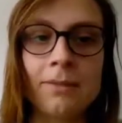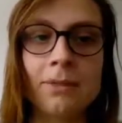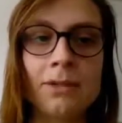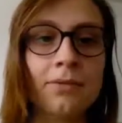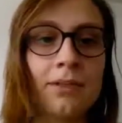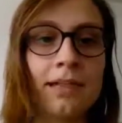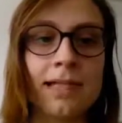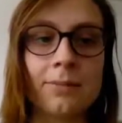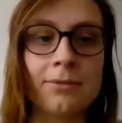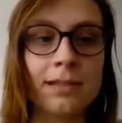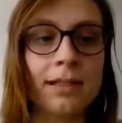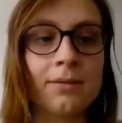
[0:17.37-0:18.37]
maybe you could
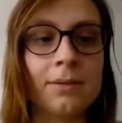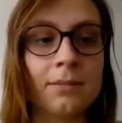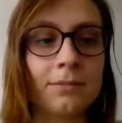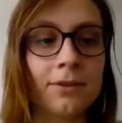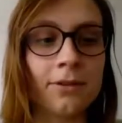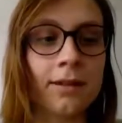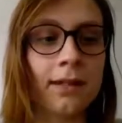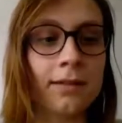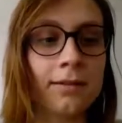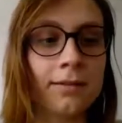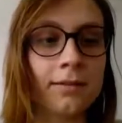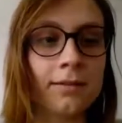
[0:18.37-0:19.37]
elaborate a bit more on that.